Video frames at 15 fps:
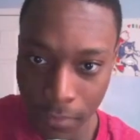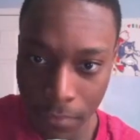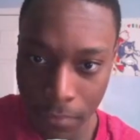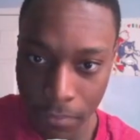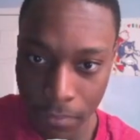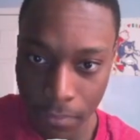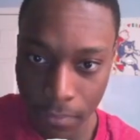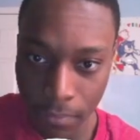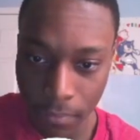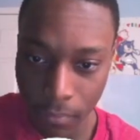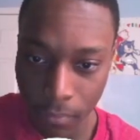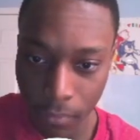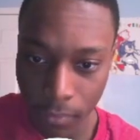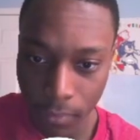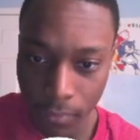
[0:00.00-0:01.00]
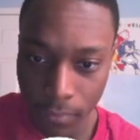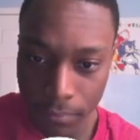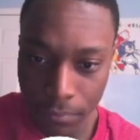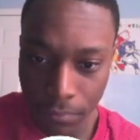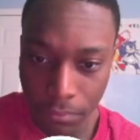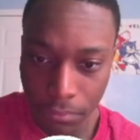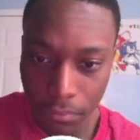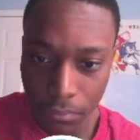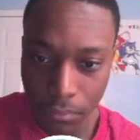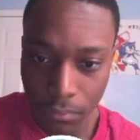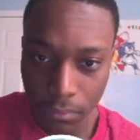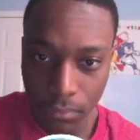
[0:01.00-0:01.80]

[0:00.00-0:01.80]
Nobody speaks.